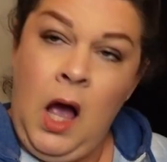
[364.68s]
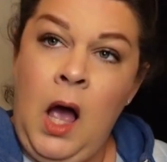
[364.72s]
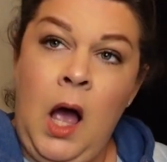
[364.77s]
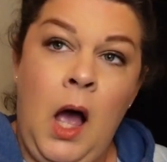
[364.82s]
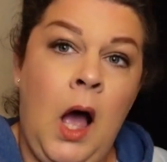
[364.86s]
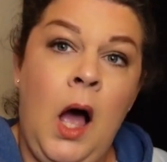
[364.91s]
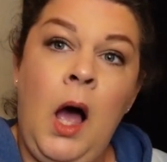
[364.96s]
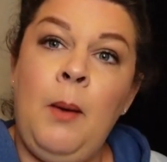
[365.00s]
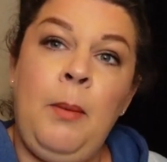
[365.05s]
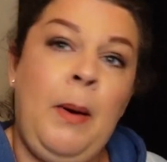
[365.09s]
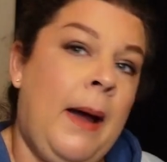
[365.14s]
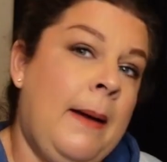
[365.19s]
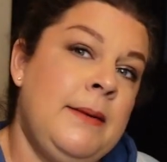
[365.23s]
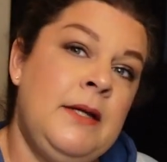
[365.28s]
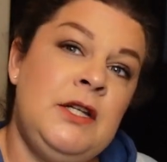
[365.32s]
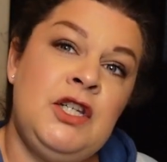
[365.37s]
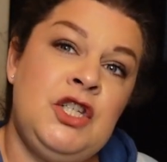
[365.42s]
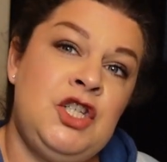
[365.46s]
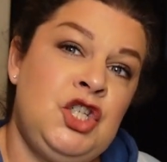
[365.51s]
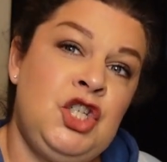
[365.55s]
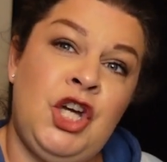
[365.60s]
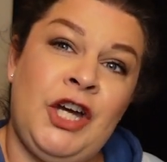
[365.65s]
I'll probably
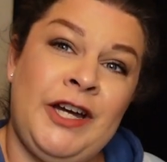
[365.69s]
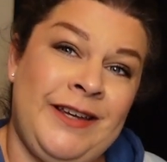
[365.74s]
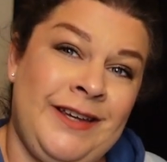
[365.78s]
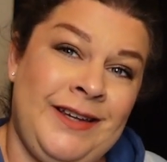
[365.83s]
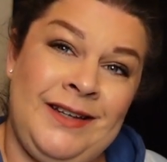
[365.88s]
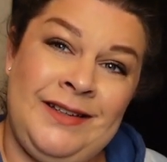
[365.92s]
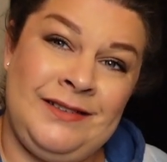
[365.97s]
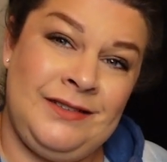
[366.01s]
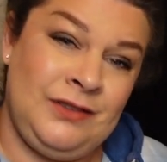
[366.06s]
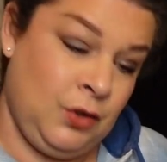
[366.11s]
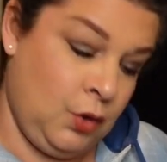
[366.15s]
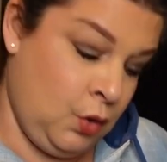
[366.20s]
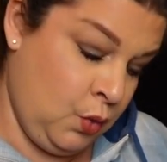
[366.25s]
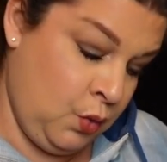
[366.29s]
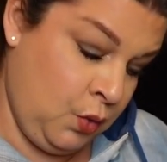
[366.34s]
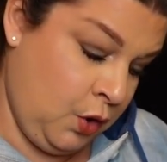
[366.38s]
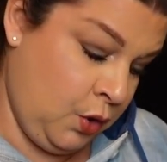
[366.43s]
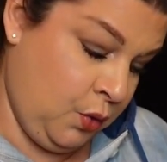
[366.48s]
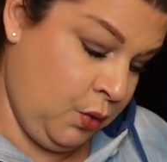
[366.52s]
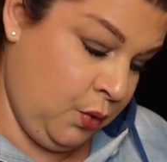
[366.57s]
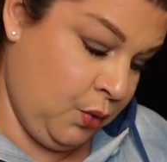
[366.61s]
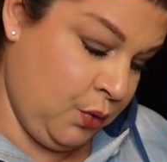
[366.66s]
just chuck it. Who
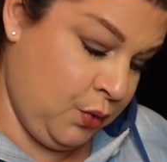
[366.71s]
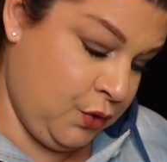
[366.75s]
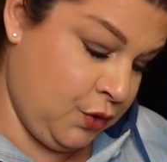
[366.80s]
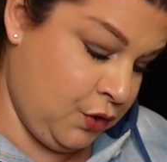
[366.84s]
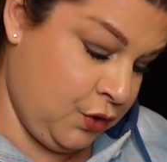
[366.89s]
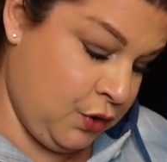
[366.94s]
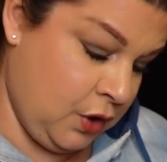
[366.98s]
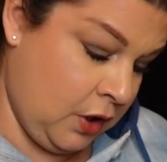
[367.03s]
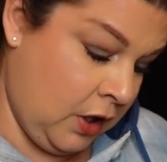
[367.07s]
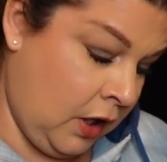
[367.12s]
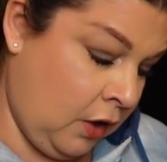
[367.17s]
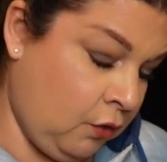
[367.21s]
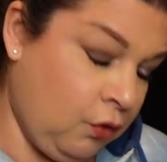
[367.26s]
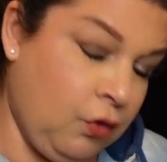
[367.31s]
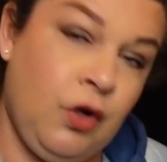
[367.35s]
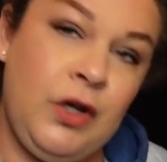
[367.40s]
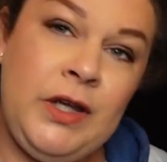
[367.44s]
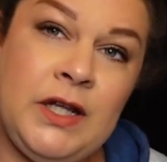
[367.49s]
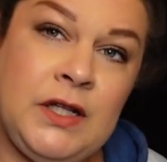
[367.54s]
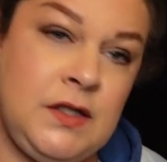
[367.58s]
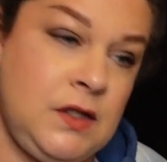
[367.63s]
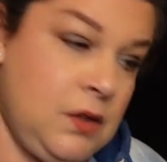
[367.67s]
knows? I'll
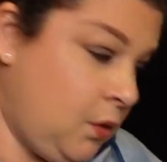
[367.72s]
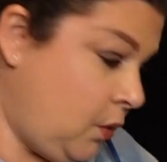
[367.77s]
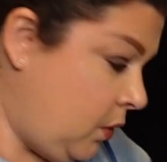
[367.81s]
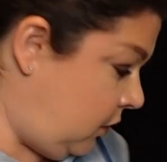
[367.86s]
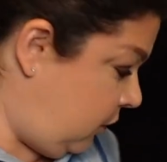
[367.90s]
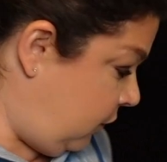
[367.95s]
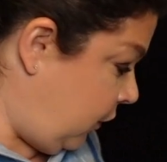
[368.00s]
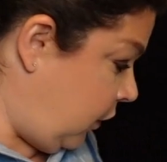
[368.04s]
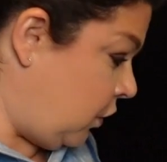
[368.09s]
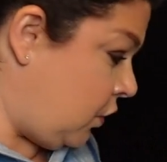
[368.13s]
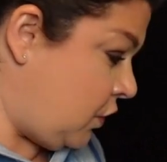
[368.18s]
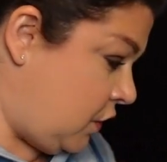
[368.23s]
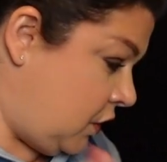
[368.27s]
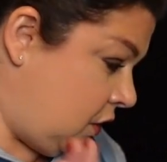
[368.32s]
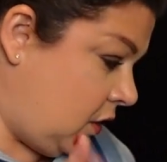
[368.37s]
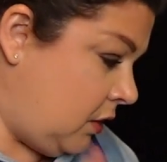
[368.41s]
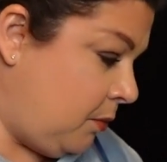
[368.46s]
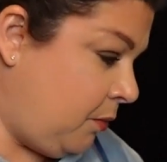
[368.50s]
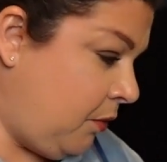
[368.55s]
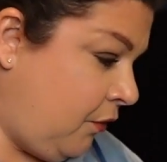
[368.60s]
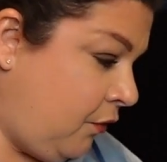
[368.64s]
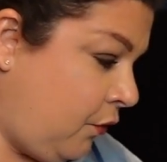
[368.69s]
look into it
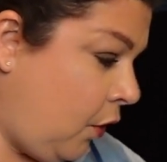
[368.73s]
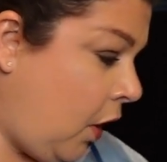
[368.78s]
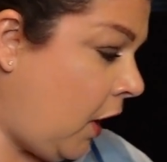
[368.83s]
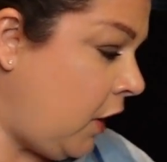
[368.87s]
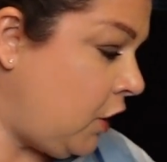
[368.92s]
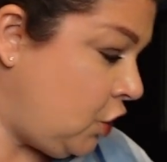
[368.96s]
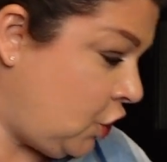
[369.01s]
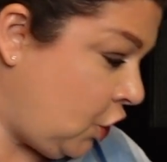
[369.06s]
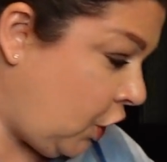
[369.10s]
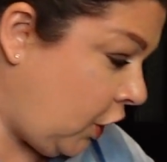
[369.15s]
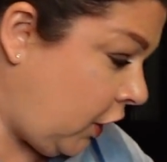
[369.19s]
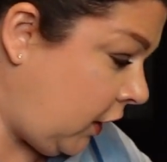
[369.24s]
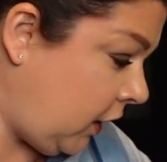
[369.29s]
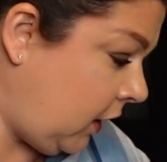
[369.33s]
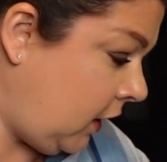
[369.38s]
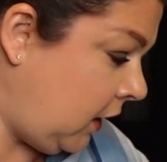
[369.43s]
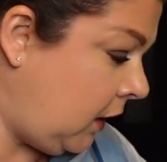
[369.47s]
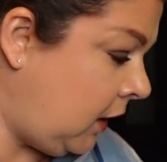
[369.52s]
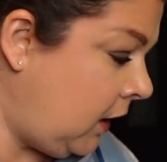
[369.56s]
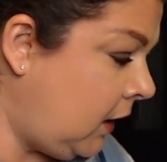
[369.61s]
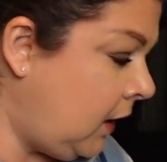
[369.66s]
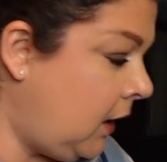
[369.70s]
first before I chuck it.
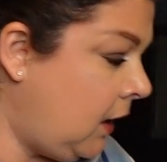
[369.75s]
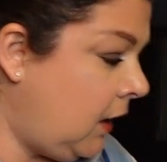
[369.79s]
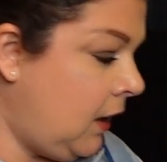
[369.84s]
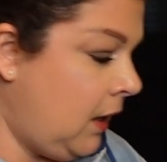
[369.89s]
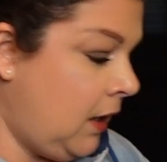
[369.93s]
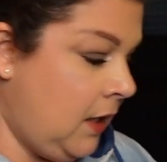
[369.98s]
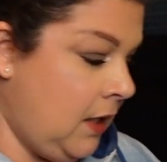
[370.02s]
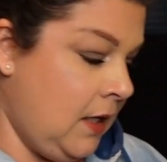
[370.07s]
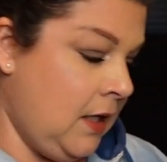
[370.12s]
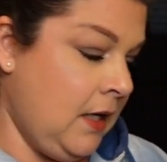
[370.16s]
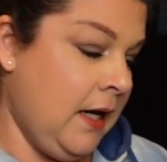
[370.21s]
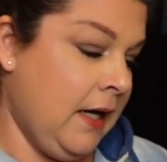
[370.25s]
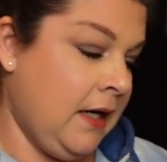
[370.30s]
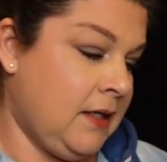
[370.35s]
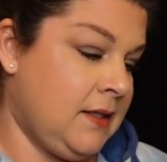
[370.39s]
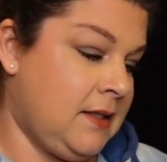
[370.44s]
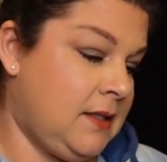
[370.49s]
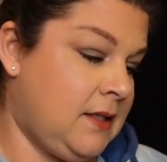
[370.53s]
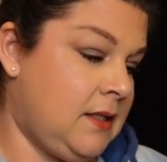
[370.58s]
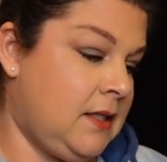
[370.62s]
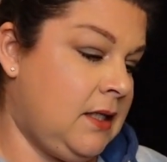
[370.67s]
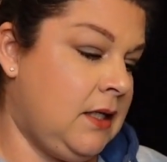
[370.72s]

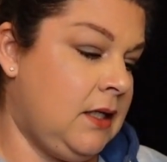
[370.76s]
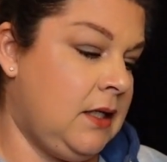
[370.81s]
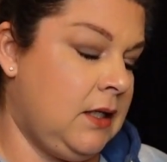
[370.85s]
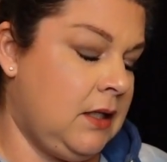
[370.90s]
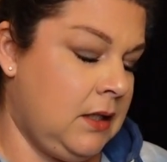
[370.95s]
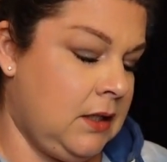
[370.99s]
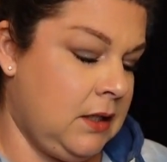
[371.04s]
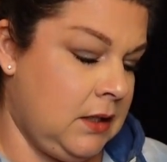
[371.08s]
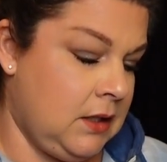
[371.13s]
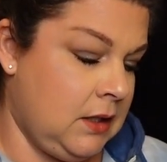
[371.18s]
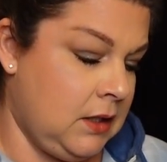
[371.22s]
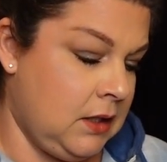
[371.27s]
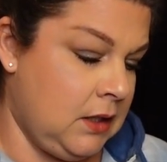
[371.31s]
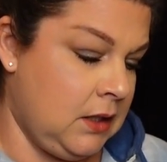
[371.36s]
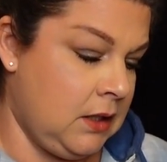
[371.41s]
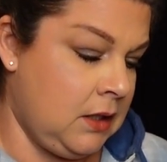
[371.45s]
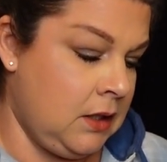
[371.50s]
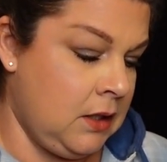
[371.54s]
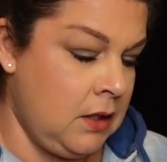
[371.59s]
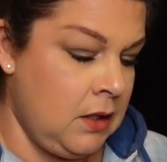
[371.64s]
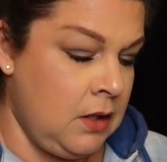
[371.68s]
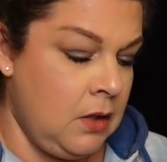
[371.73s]
Next,
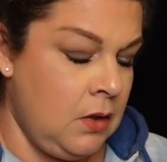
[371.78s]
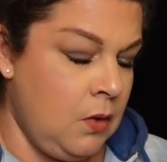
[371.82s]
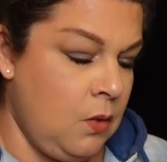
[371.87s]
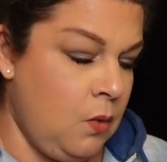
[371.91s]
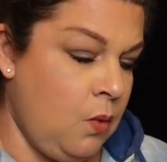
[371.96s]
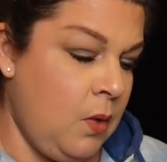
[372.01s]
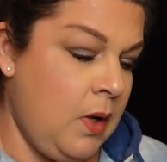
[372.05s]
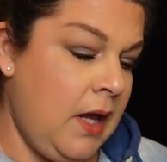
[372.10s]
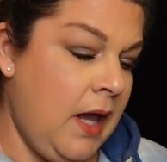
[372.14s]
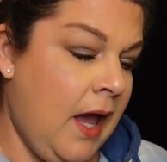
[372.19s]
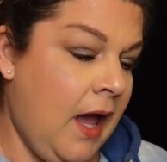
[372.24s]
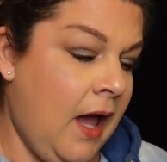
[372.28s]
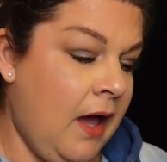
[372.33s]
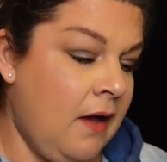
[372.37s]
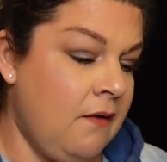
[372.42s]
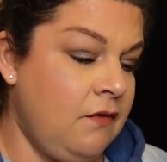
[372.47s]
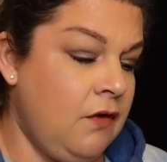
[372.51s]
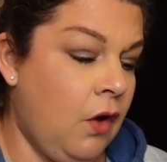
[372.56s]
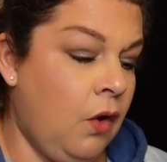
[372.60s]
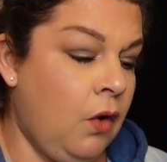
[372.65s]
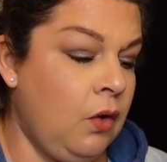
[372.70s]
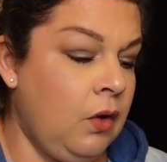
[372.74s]
we
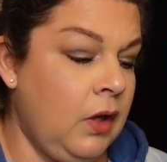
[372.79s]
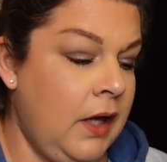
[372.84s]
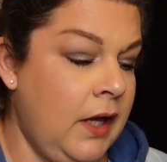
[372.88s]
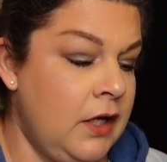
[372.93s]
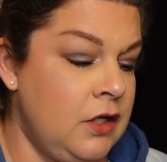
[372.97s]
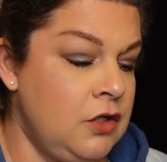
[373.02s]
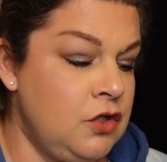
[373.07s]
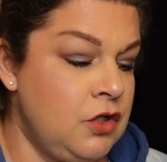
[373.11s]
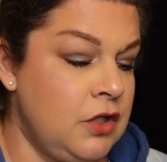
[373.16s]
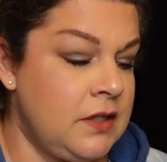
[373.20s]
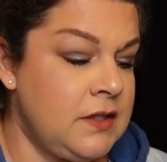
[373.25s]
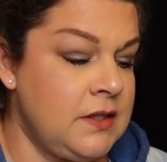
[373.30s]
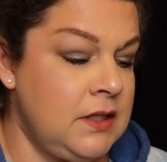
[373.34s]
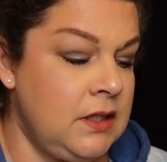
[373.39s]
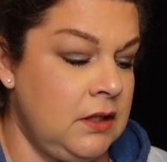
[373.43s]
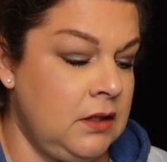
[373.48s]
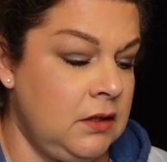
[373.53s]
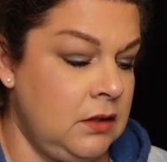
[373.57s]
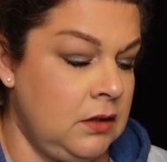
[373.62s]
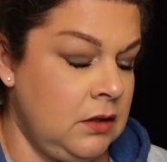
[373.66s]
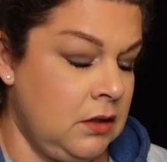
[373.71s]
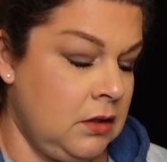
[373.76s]
have the Ole
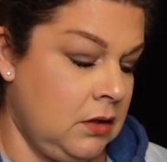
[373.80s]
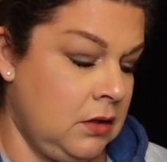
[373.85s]
Hendrickson